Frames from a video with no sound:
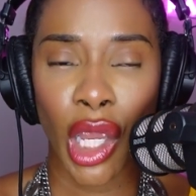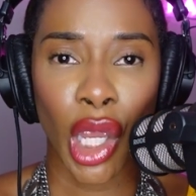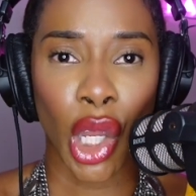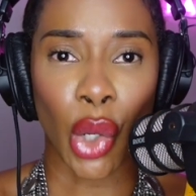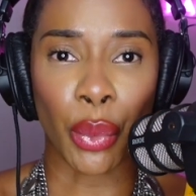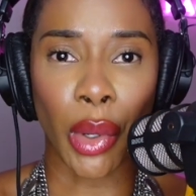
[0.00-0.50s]

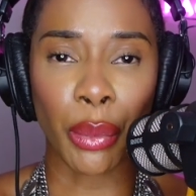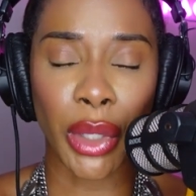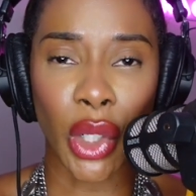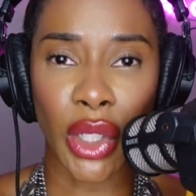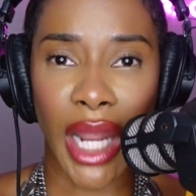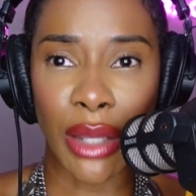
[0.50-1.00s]
when we
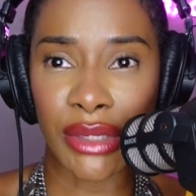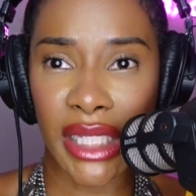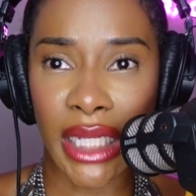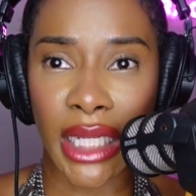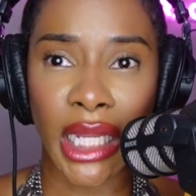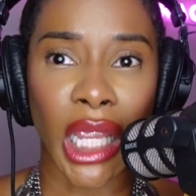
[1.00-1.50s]
going out to
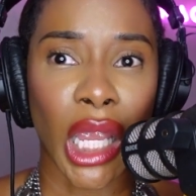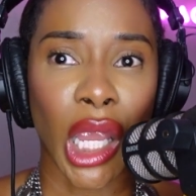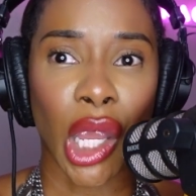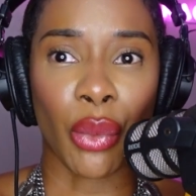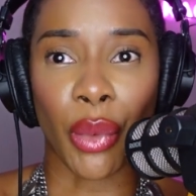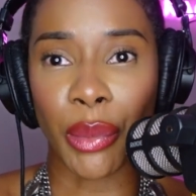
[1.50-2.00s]
eat,
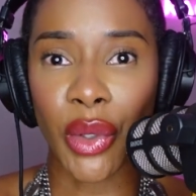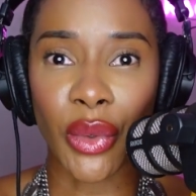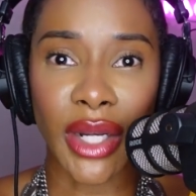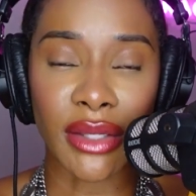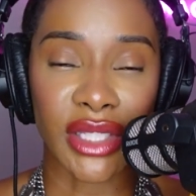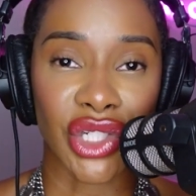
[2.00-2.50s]
when we
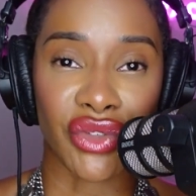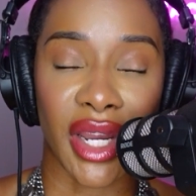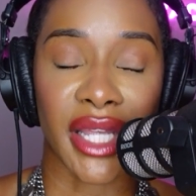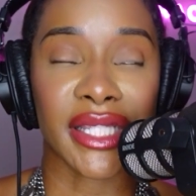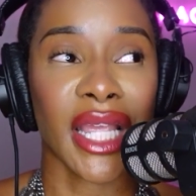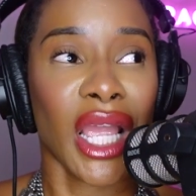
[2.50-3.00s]
going out to
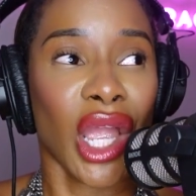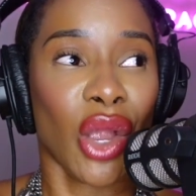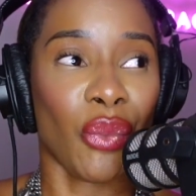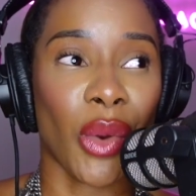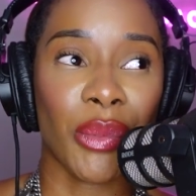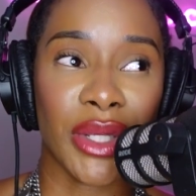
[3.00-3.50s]
drinks,
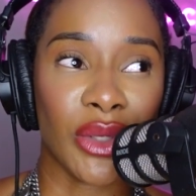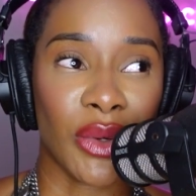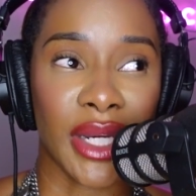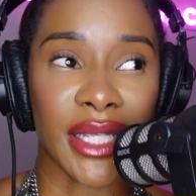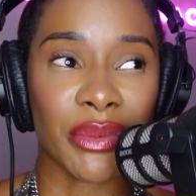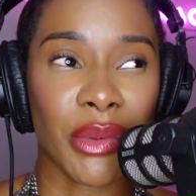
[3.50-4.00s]
when we doing
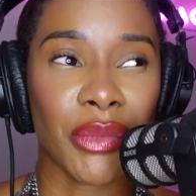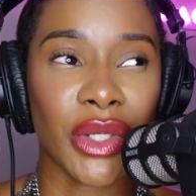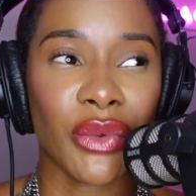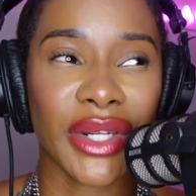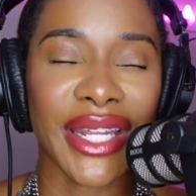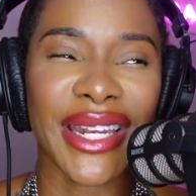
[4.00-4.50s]
this, when we
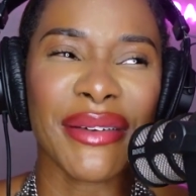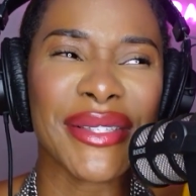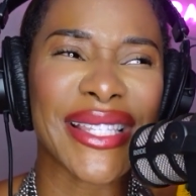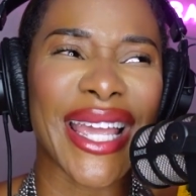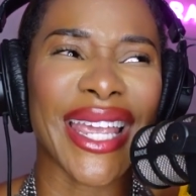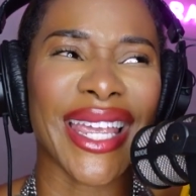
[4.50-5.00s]
doing that. And I
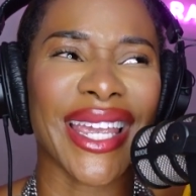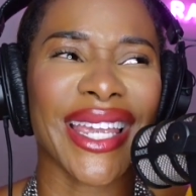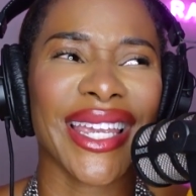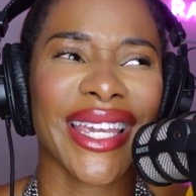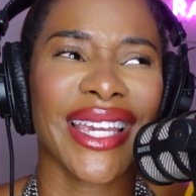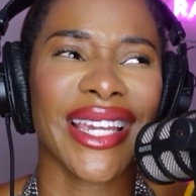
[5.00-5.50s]
was like,
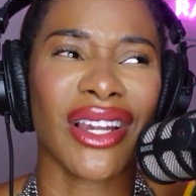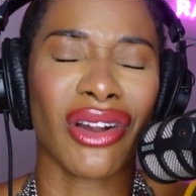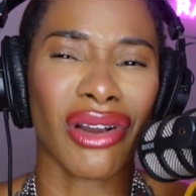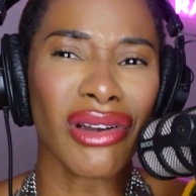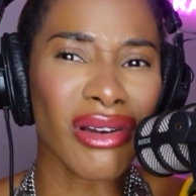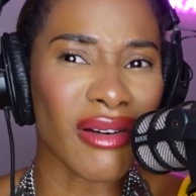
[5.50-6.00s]

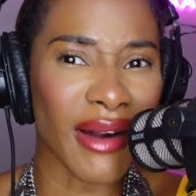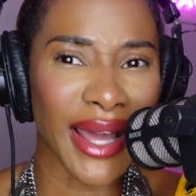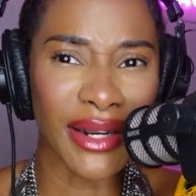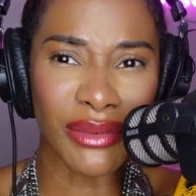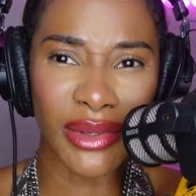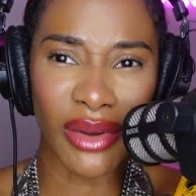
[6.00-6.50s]
girl, I
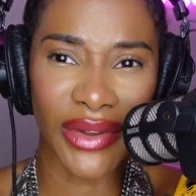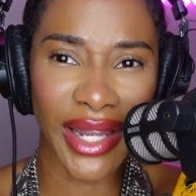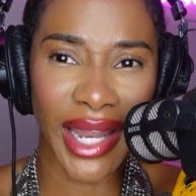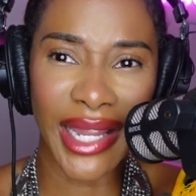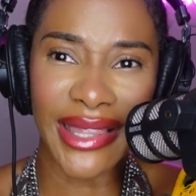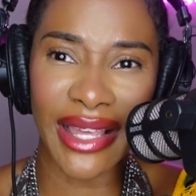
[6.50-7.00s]
don't know if I
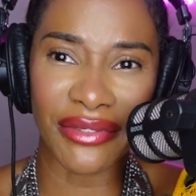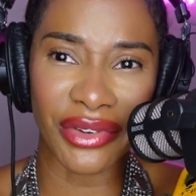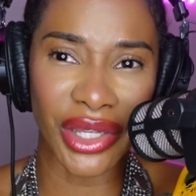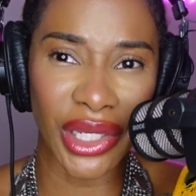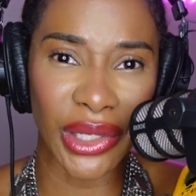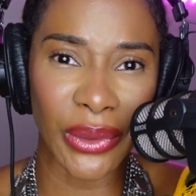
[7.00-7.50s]
like that for
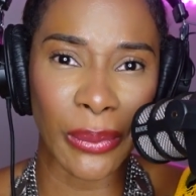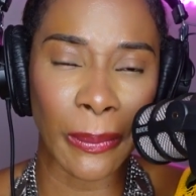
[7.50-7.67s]
you.